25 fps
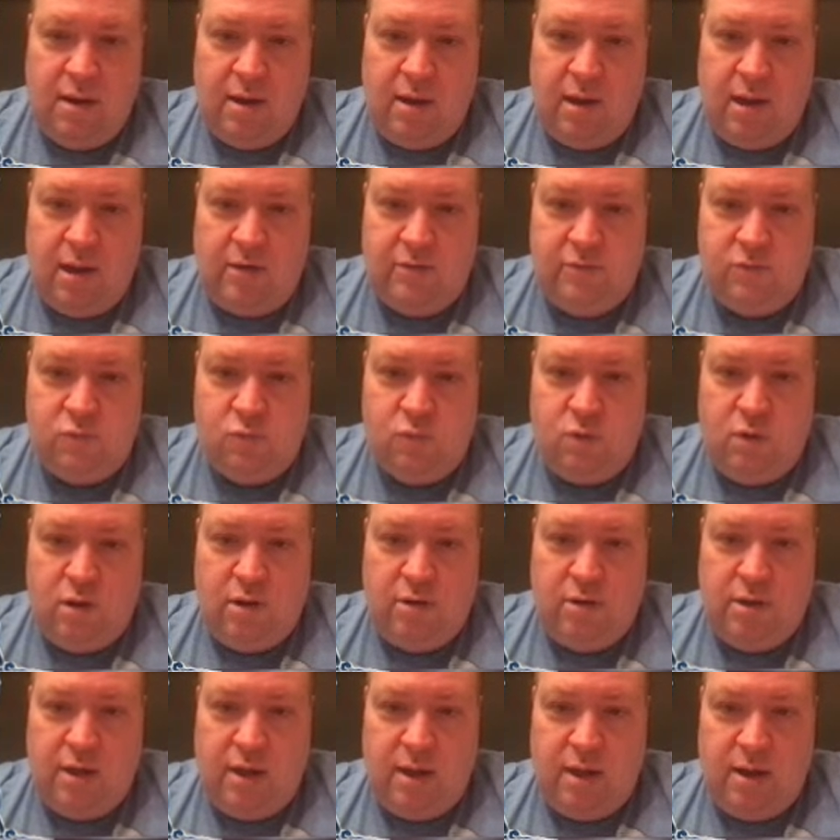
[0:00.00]
as
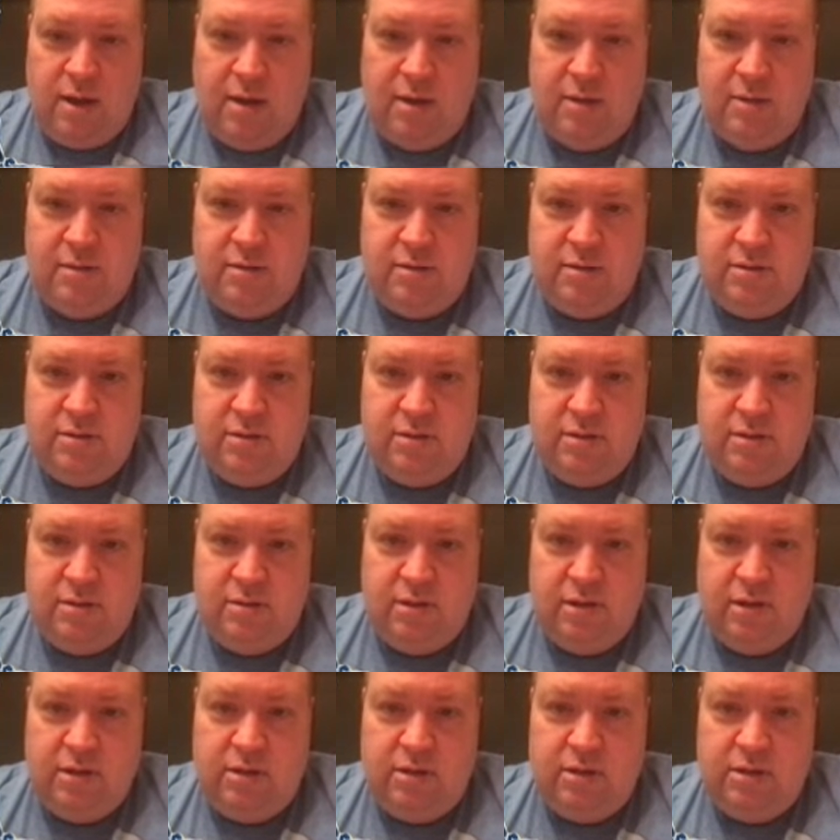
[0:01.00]
well as
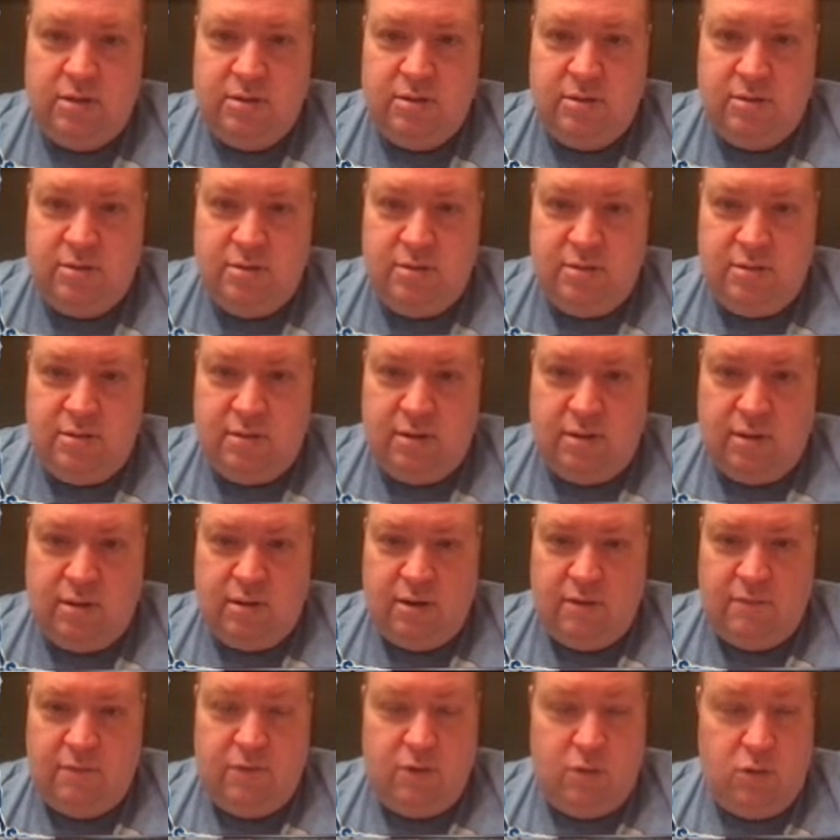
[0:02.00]

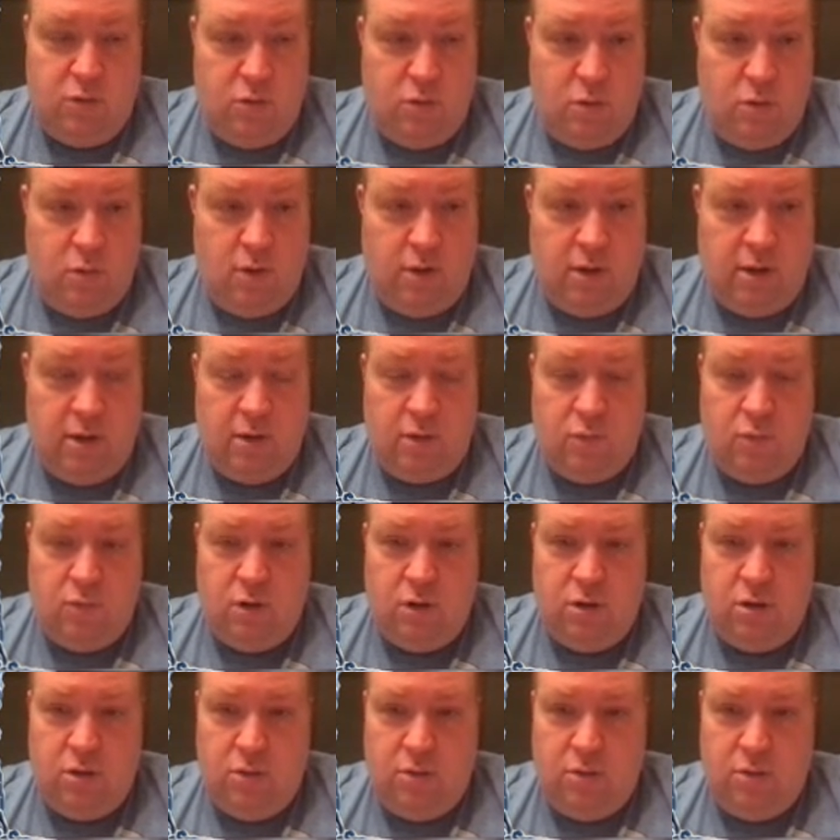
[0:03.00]
giving you go again, where you